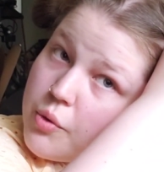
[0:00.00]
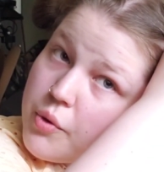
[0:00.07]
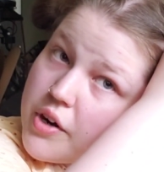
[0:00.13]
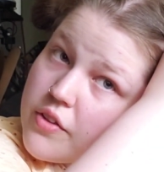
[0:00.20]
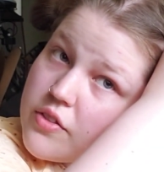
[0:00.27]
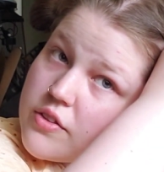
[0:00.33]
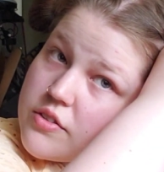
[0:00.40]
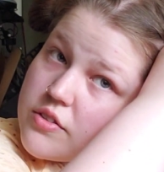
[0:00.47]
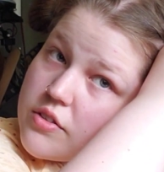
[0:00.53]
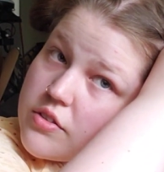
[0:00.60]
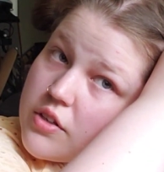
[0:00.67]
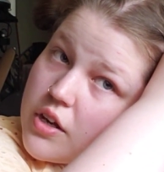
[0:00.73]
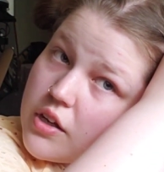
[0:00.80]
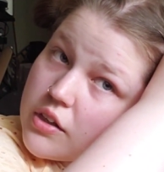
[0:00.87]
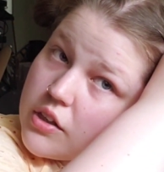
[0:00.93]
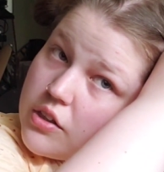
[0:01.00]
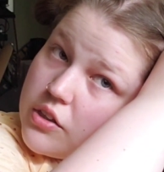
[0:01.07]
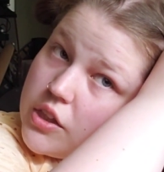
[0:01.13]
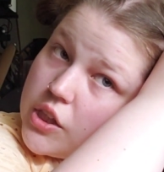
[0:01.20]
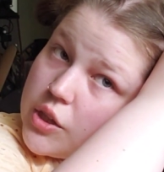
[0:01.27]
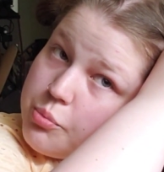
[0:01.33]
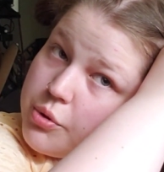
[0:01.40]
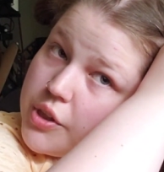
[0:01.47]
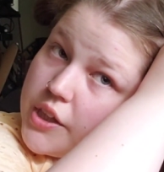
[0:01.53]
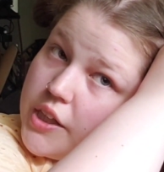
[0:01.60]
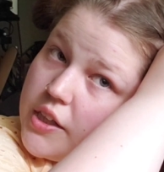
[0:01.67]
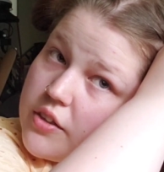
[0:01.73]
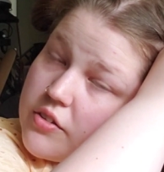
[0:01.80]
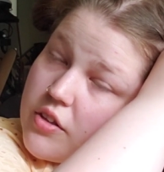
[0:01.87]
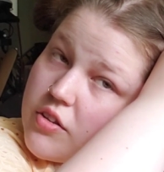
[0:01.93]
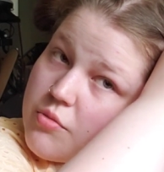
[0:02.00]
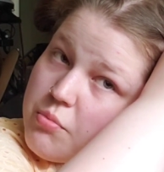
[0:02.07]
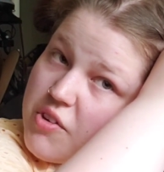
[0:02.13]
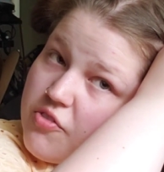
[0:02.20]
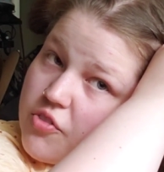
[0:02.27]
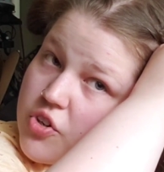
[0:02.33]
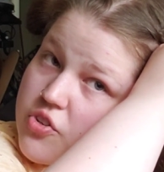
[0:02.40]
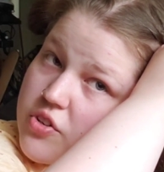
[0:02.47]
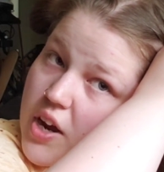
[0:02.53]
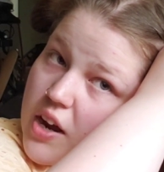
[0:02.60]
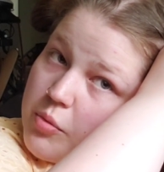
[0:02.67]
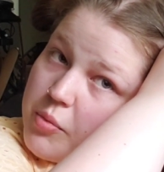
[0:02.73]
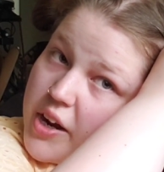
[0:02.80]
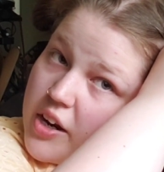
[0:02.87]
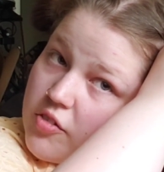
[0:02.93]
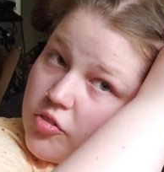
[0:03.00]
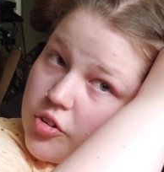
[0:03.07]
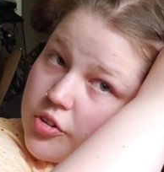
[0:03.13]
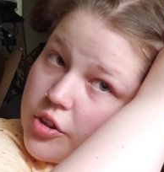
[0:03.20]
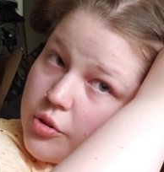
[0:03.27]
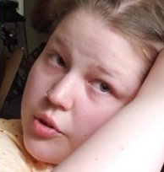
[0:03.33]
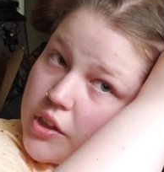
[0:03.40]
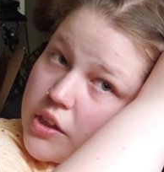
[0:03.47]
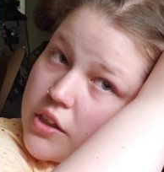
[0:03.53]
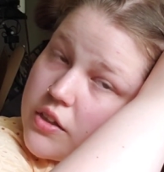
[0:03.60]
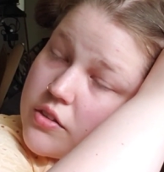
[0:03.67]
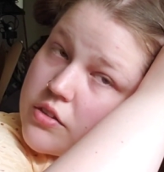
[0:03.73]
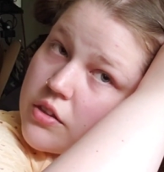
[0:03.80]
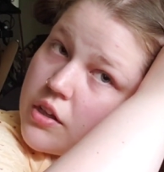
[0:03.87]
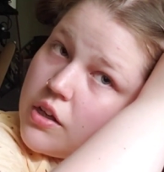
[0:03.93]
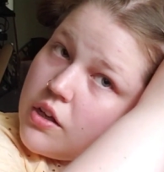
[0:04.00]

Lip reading: aware that this is not gonna look pretty because this is my first time ever doing this.